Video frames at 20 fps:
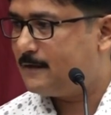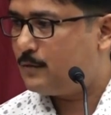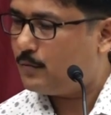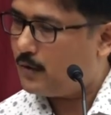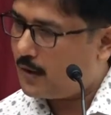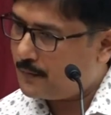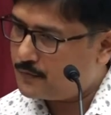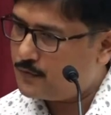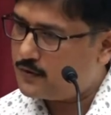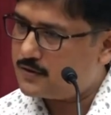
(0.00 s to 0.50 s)

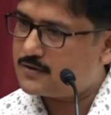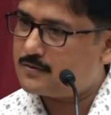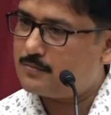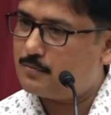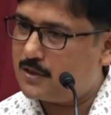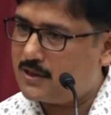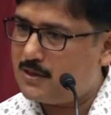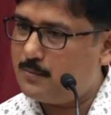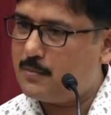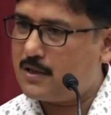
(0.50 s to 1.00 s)
Of course,
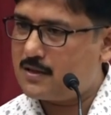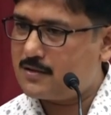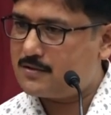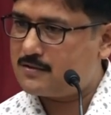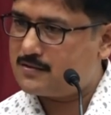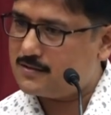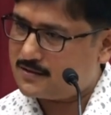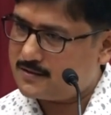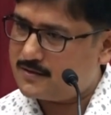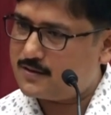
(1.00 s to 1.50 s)
money
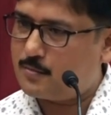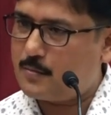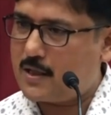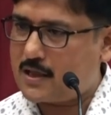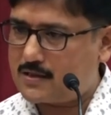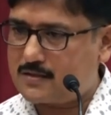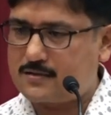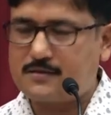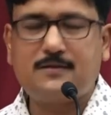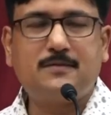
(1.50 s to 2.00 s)
matters, success
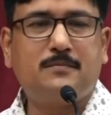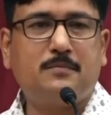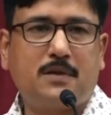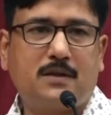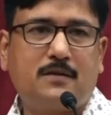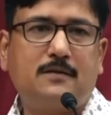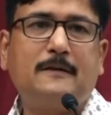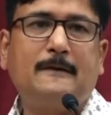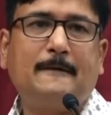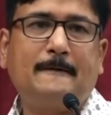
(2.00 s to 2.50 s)
matters. But